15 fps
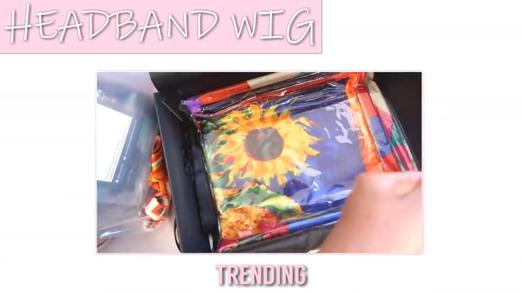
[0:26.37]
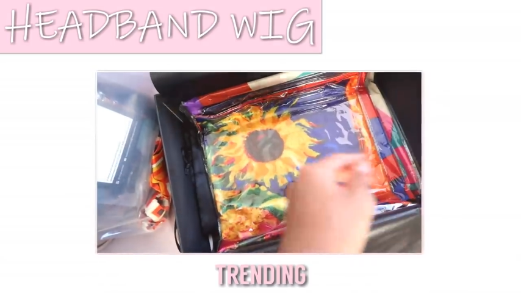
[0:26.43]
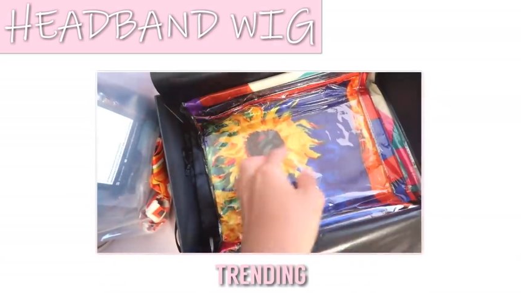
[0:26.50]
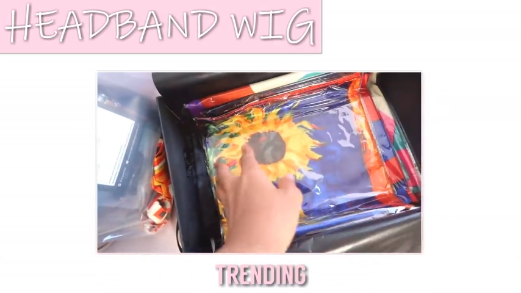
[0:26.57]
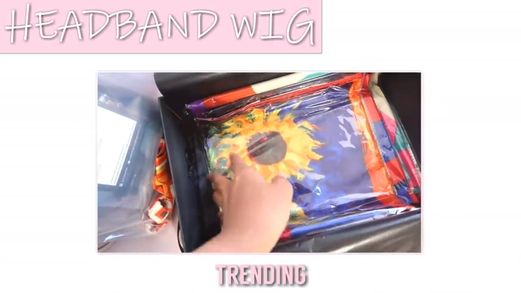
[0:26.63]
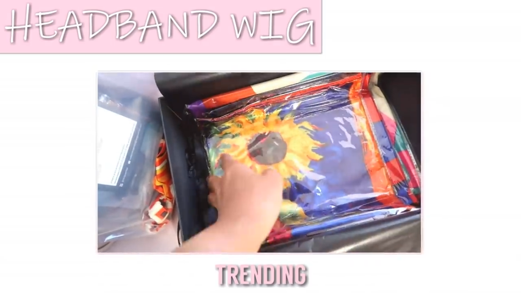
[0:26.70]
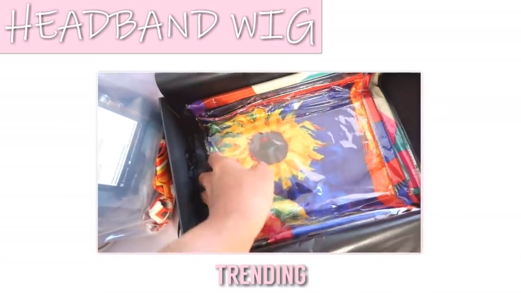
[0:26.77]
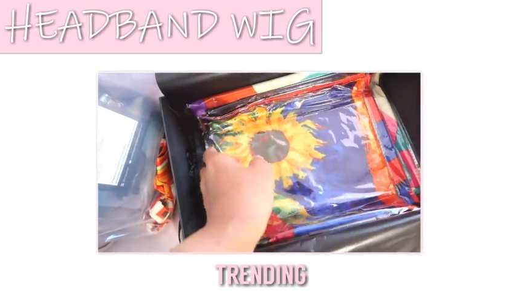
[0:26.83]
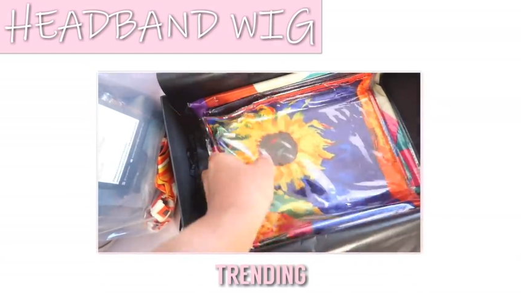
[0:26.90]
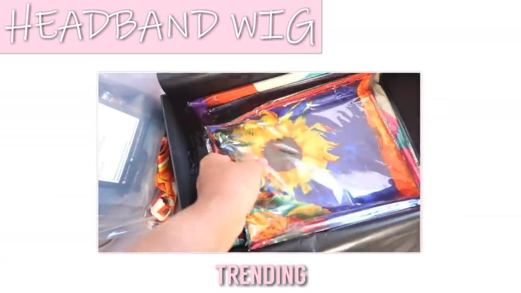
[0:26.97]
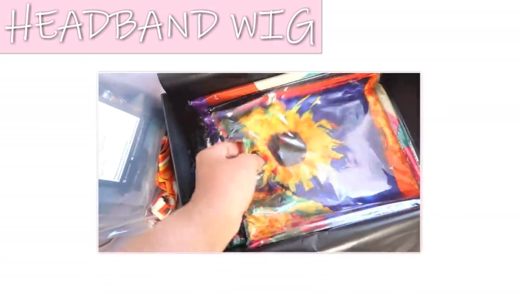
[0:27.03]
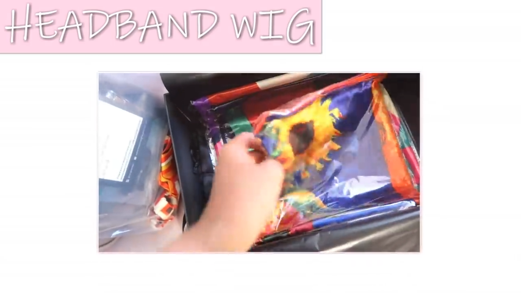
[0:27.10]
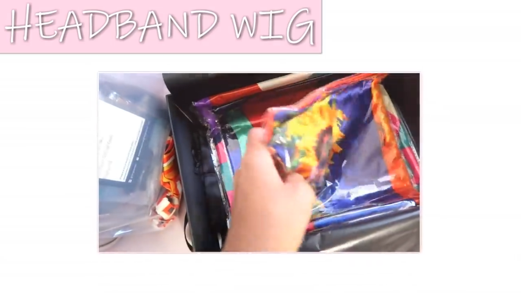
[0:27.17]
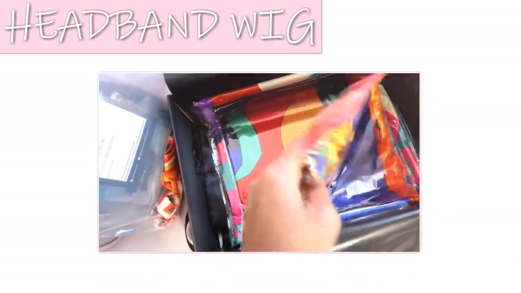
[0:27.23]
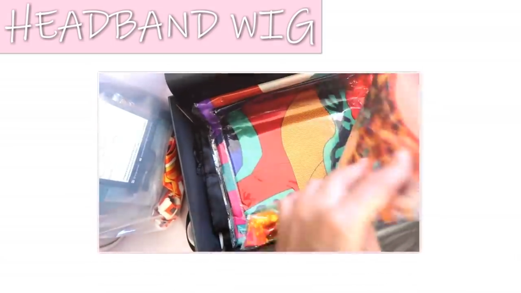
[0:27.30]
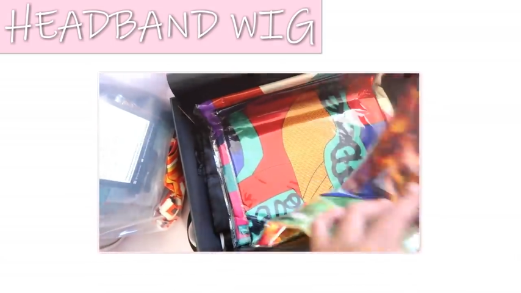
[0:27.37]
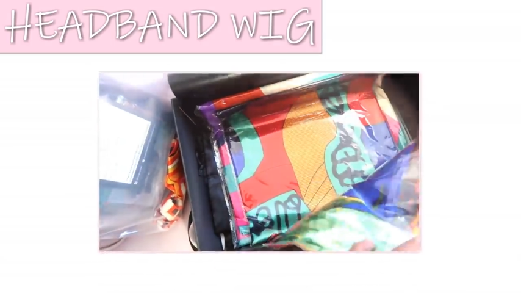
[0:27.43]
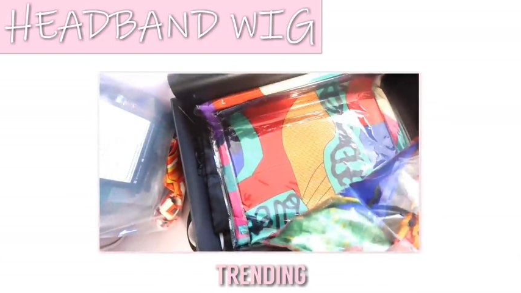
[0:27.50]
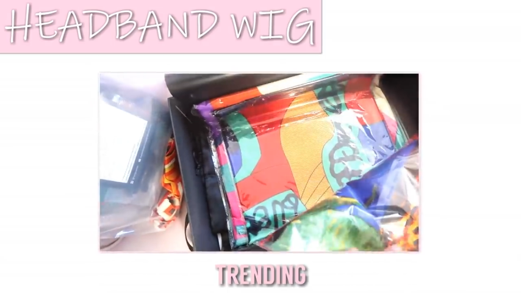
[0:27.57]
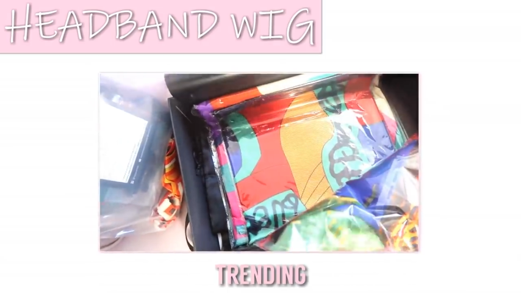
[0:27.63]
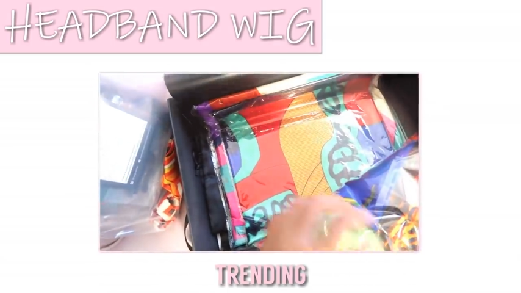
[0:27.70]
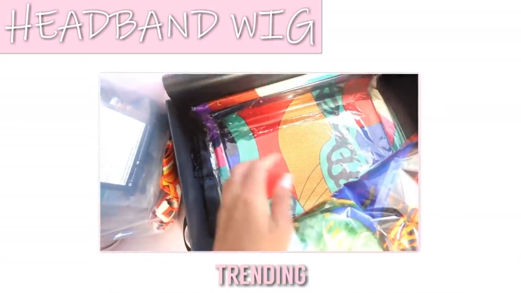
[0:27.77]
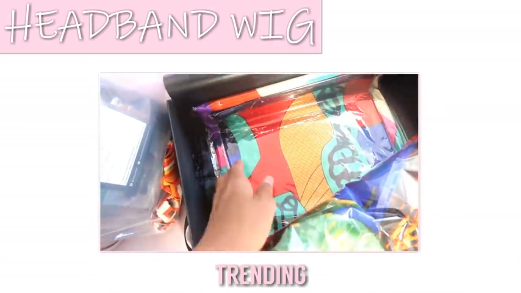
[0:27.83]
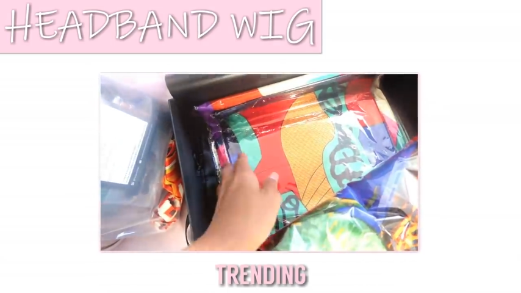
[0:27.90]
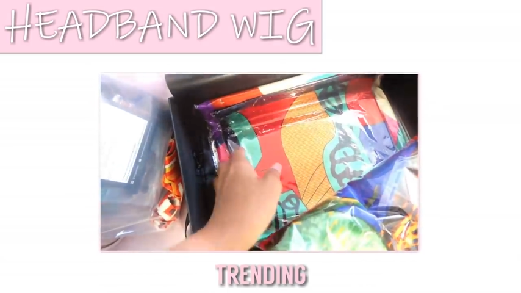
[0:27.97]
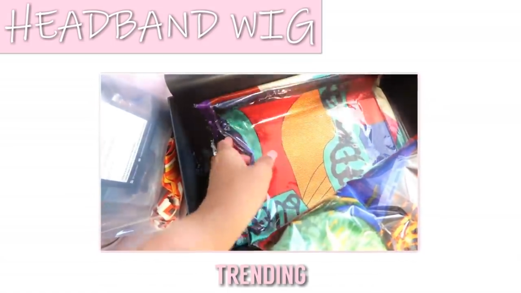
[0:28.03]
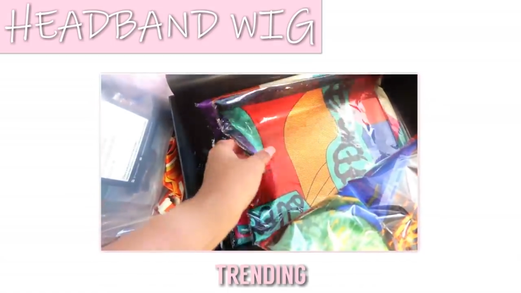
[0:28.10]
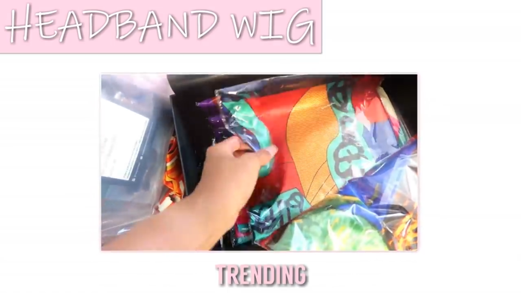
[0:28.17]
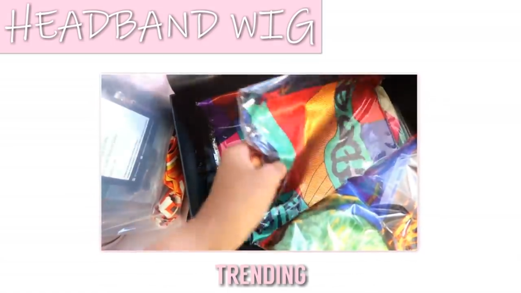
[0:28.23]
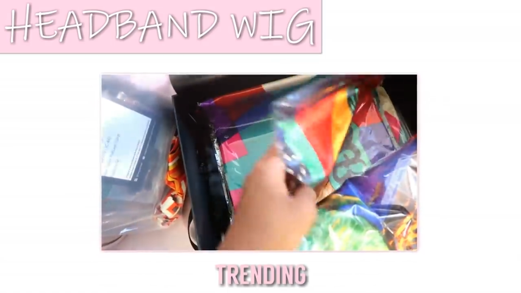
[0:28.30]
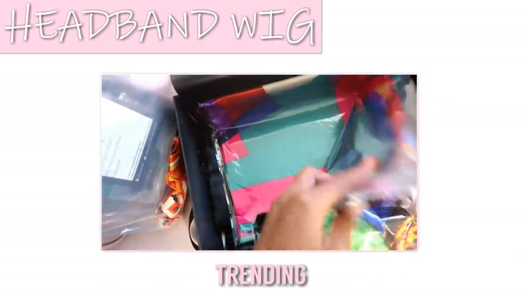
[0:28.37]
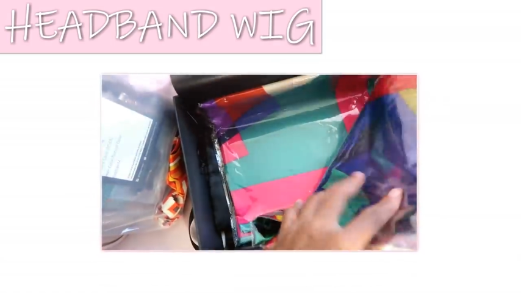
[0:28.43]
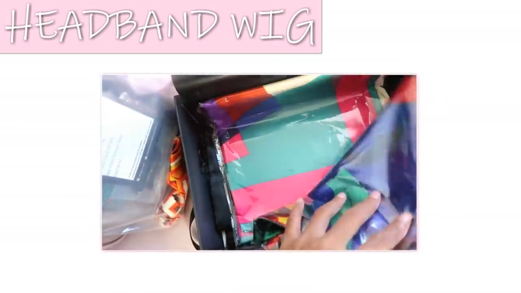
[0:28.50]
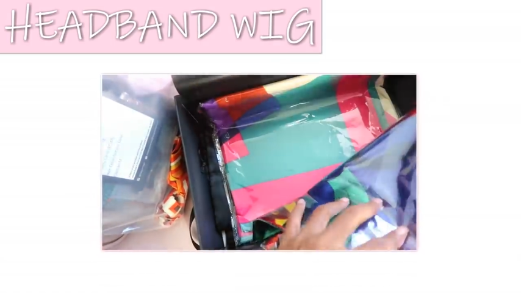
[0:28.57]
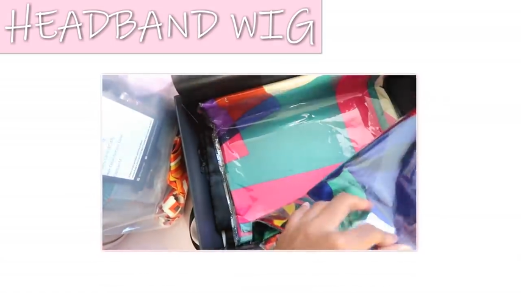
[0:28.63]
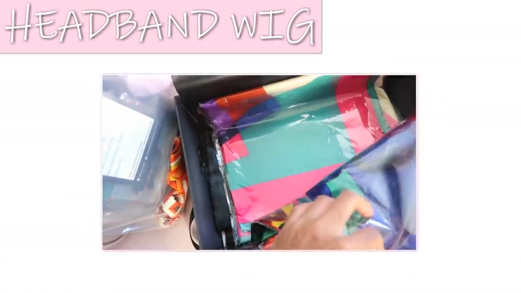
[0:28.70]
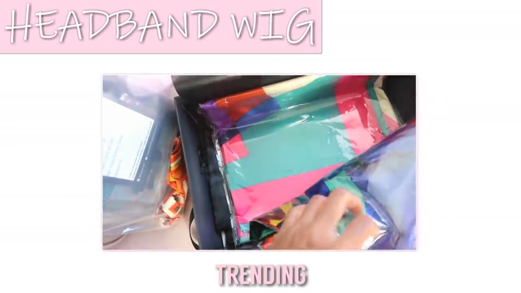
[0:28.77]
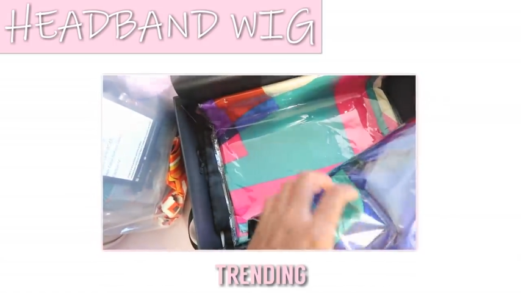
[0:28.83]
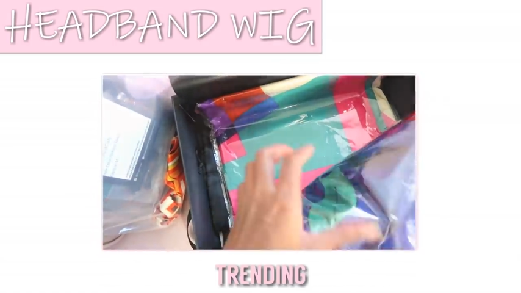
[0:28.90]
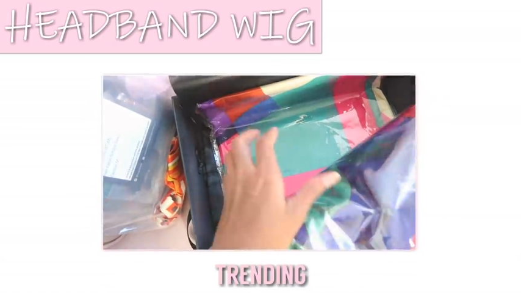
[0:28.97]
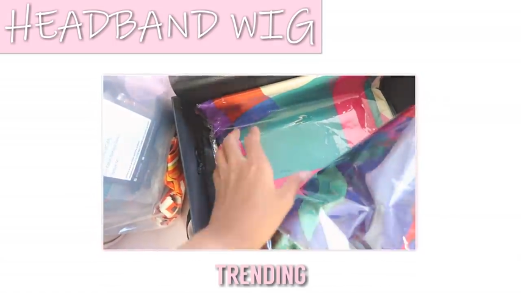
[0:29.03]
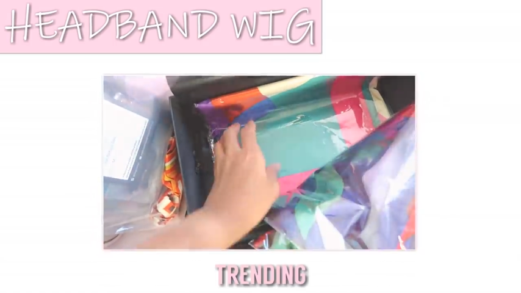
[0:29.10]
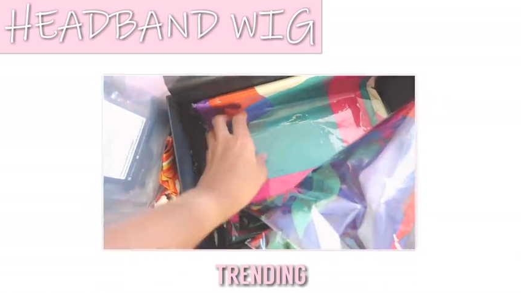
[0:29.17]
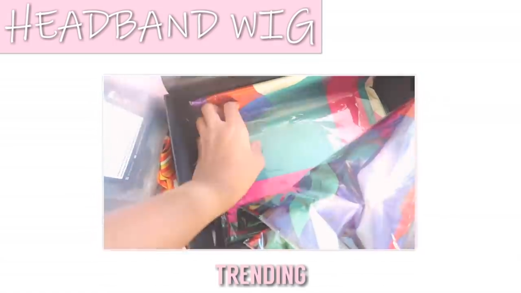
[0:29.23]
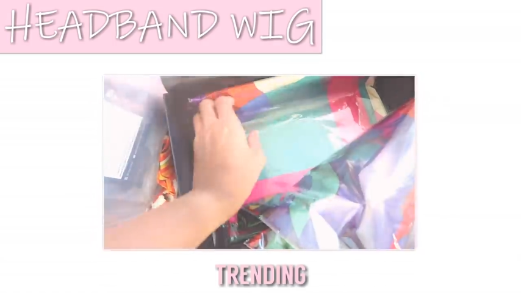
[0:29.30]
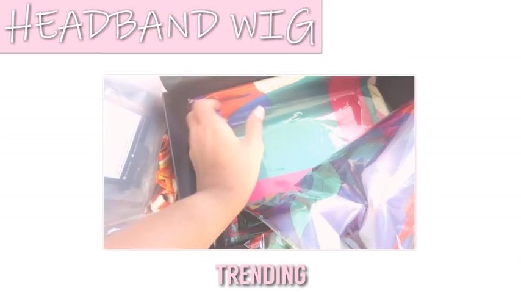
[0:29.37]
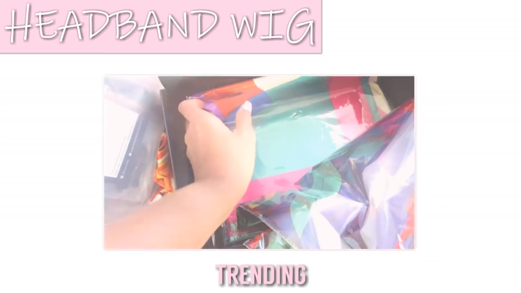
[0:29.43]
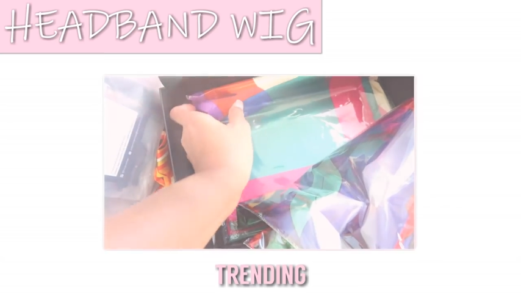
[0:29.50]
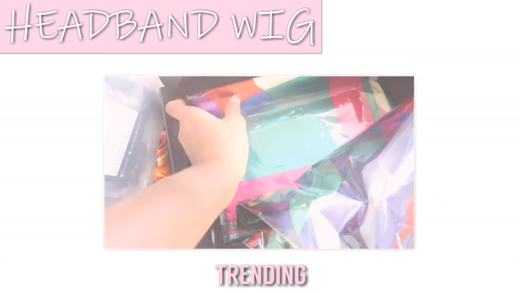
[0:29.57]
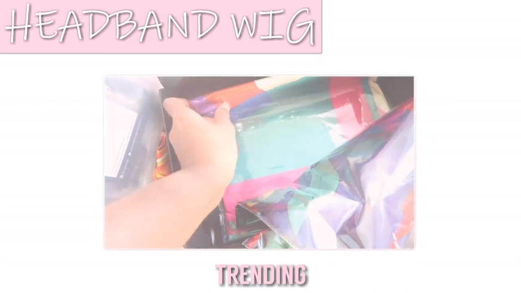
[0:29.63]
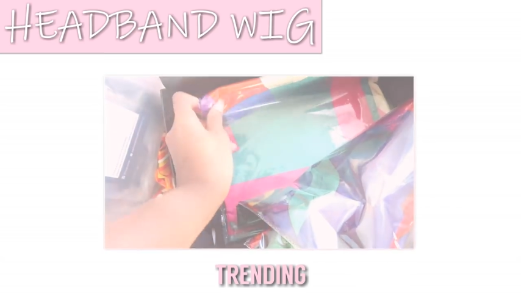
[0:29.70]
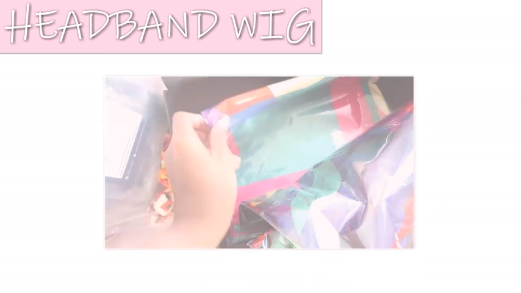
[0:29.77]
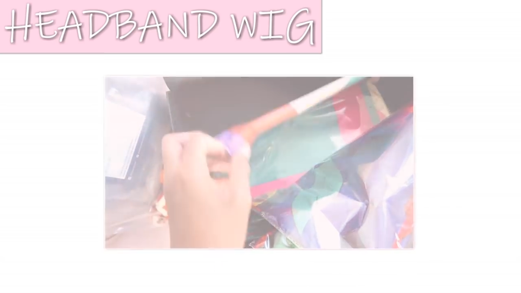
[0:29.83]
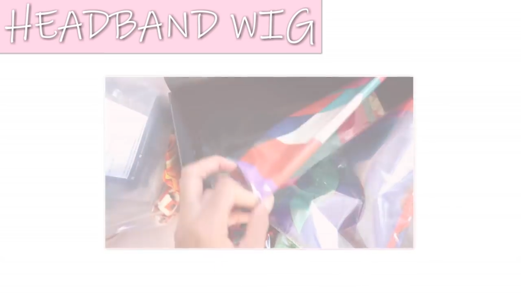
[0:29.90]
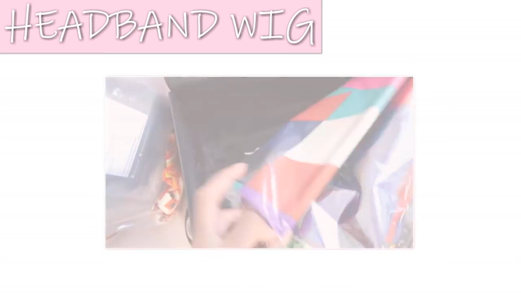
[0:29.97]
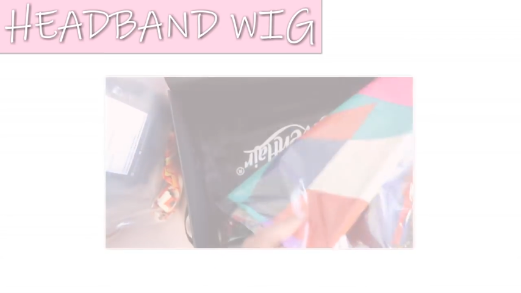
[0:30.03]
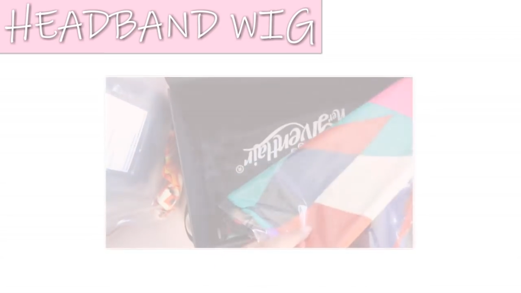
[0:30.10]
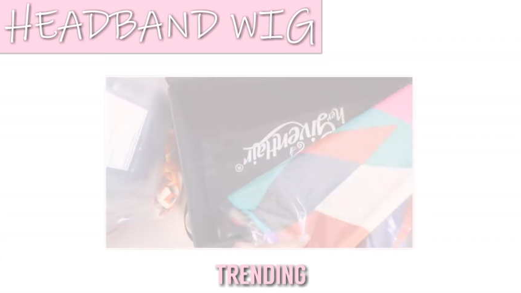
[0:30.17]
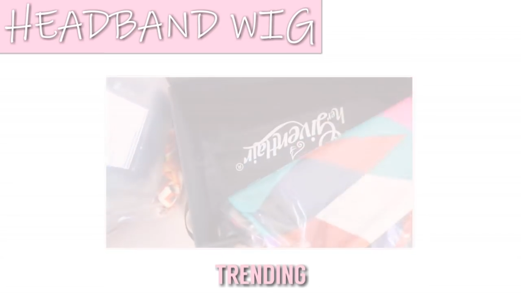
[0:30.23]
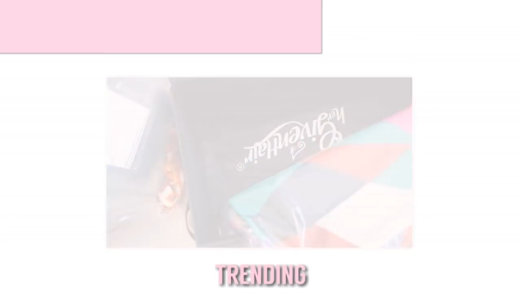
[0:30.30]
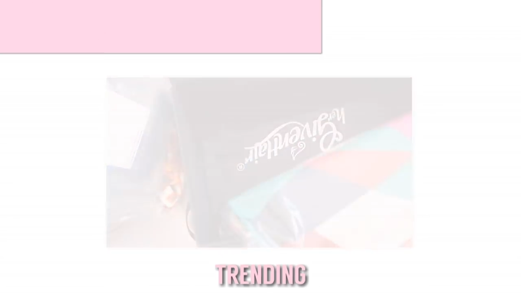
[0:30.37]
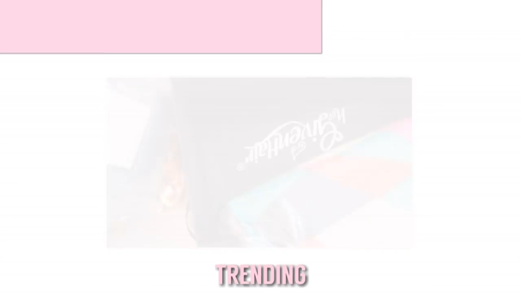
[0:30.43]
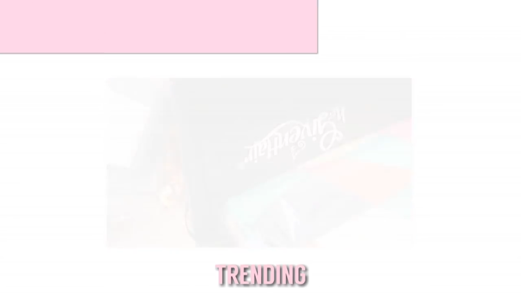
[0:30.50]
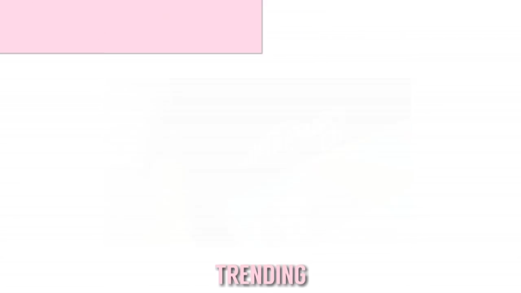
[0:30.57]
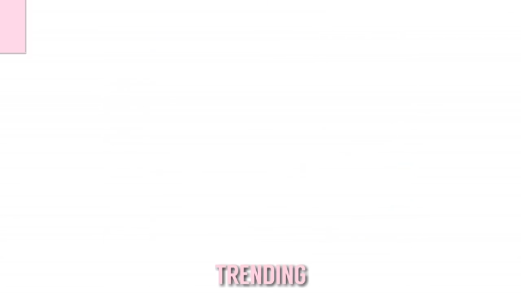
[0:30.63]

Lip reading: [unreadable: no face in view]